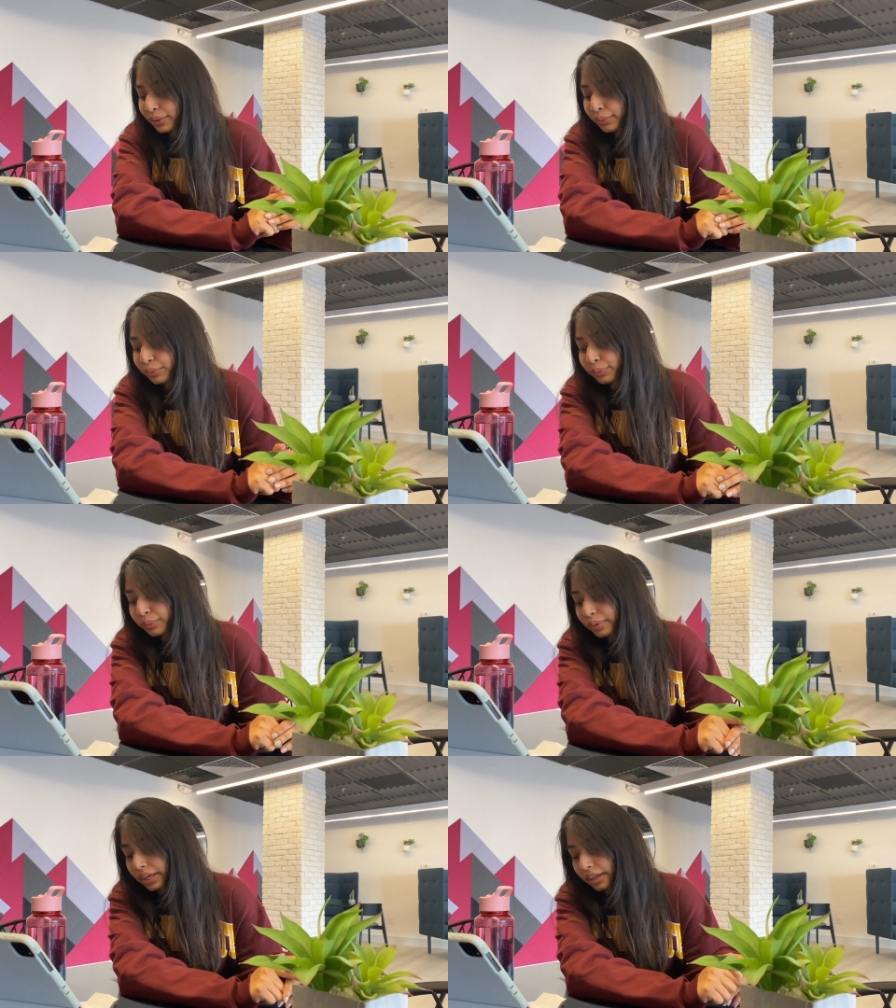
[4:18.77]

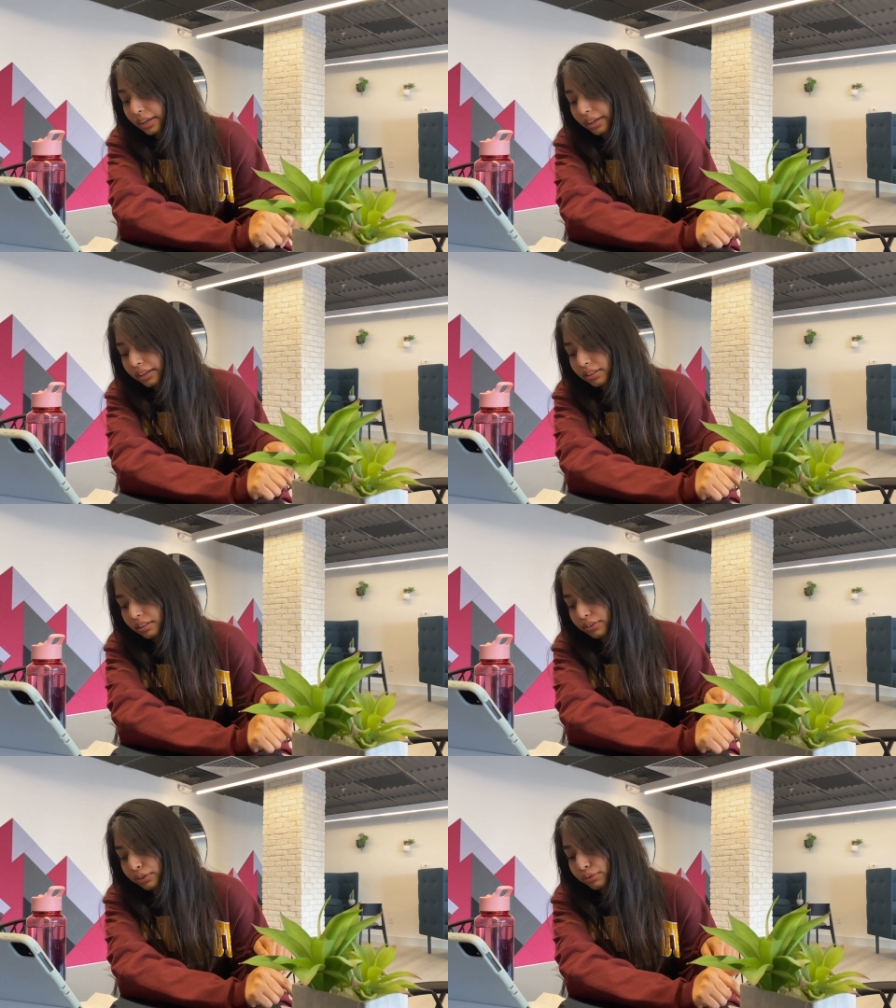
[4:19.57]
Where
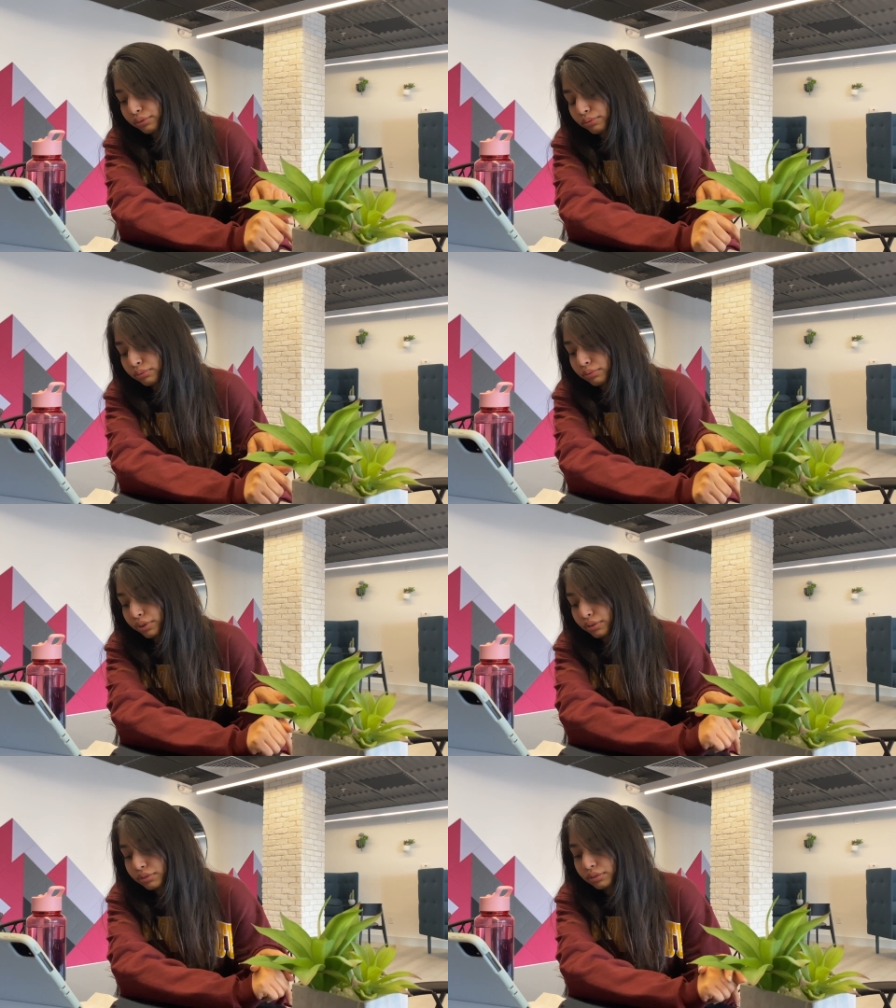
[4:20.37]
did you do
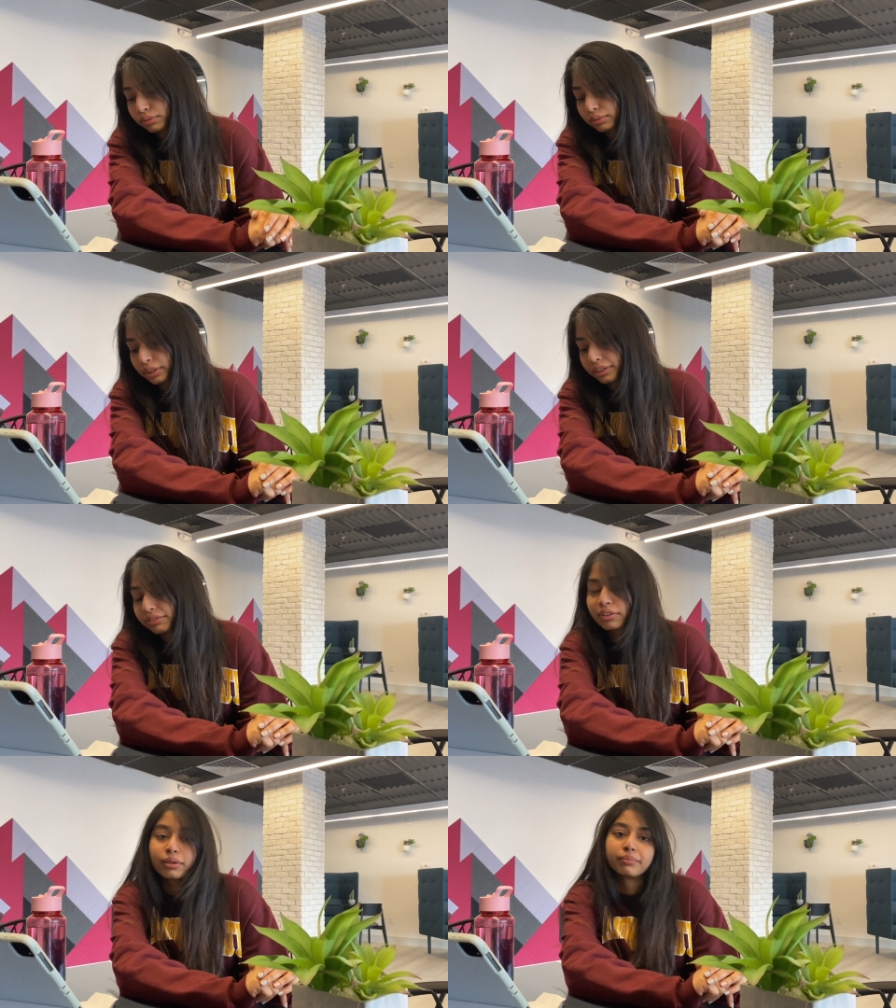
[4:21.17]
your schooling
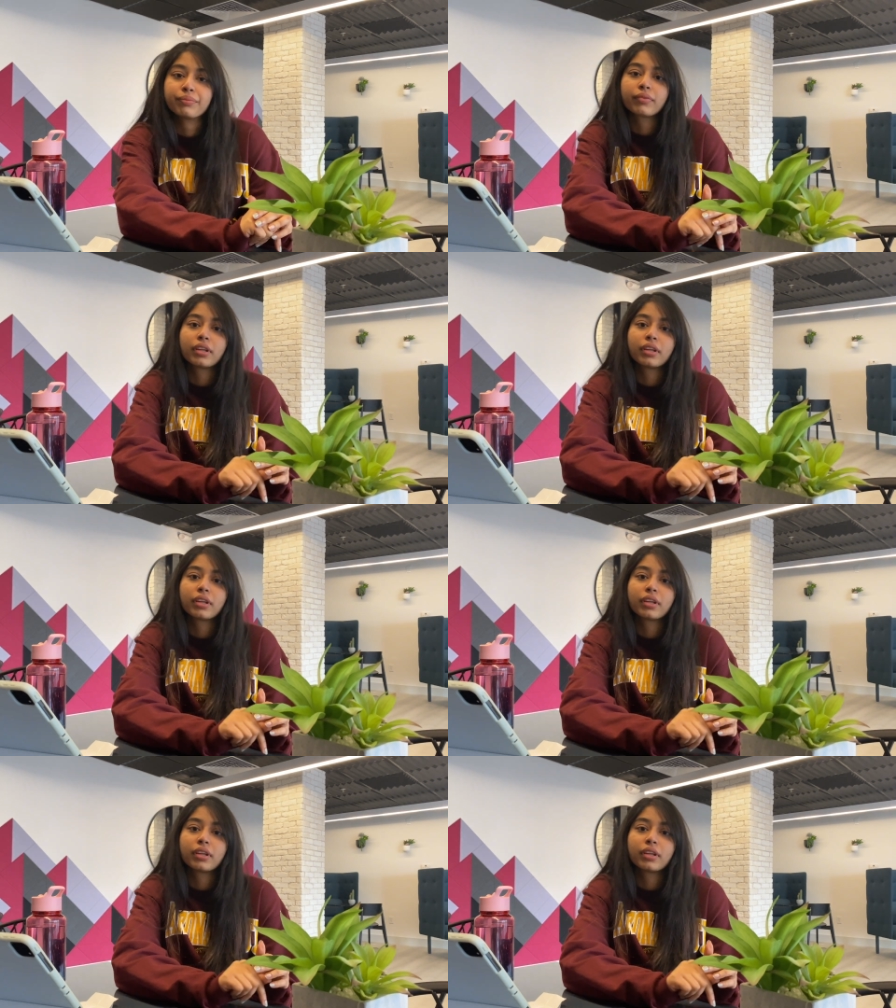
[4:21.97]
from?